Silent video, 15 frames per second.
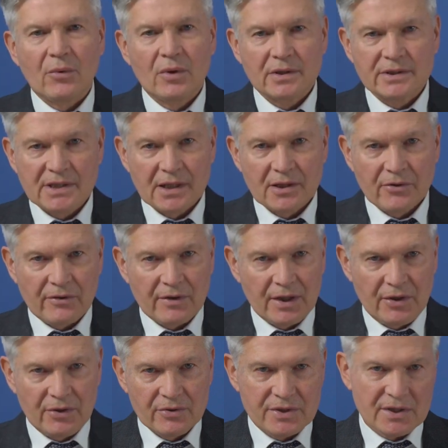I will tell you the
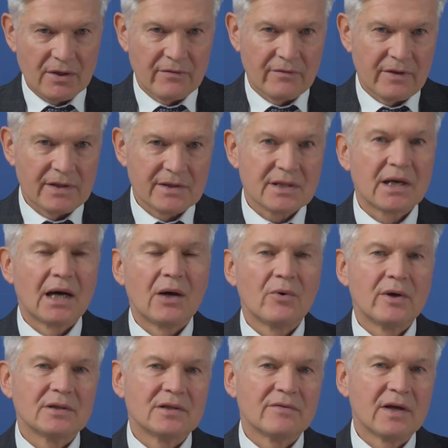news of the
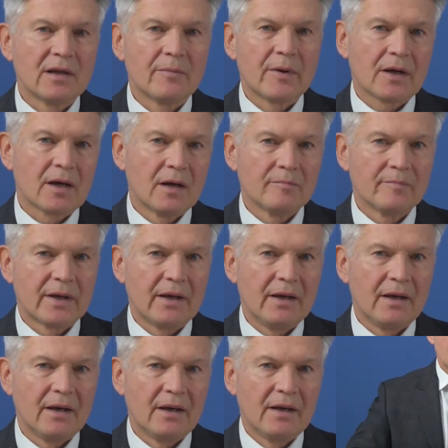Skyway Developer Company,